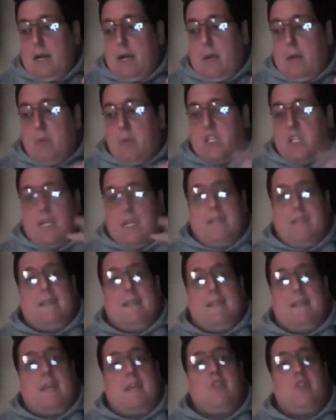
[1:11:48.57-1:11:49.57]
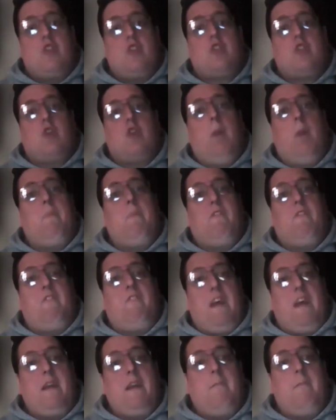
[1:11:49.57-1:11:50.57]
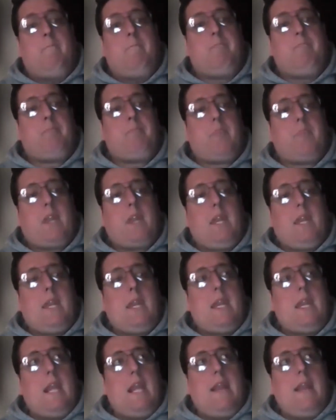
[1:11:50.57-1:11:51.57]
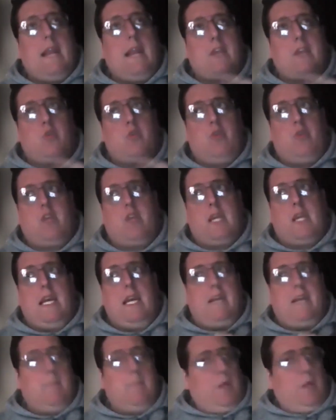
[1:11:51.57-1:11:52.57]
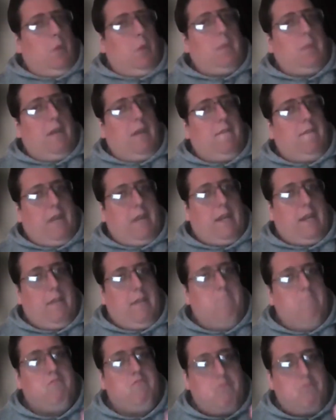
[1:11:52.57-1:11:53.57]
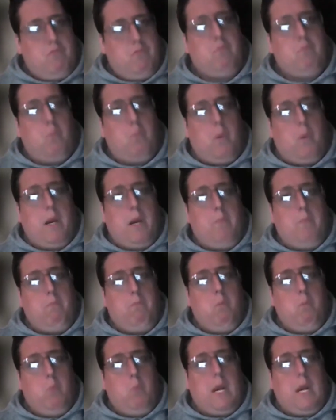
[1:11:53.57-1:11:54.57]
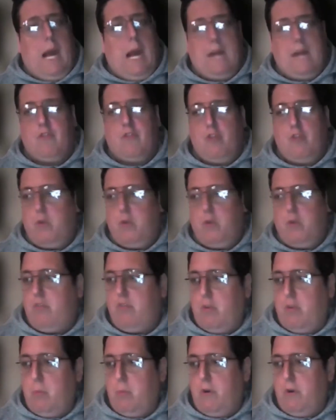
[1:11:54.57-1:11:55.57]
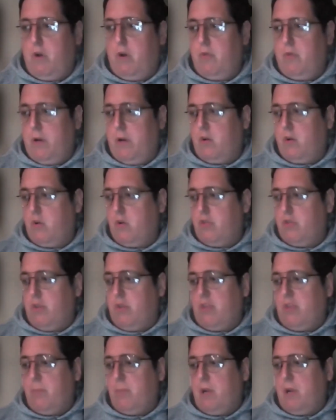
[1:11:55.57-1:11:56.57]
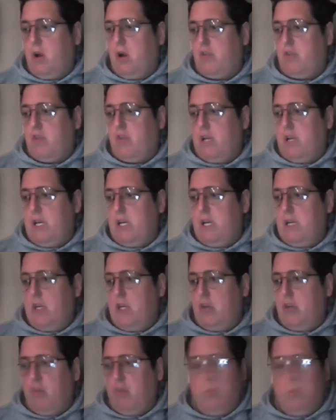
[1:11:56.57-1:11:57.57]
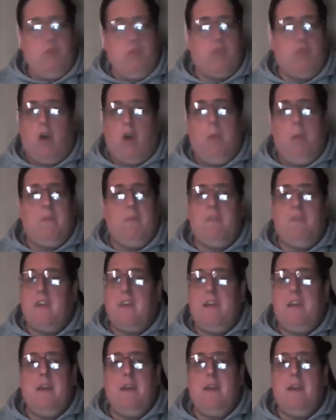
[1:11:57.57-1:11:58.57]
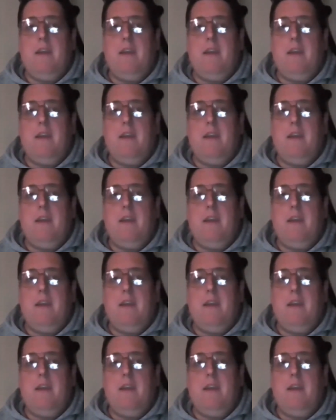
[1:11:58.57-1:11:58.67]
It was the decision to drop Finn that sort of gave me up, that thinking we can do this, that we got a real good chance, because you don't drop Finn.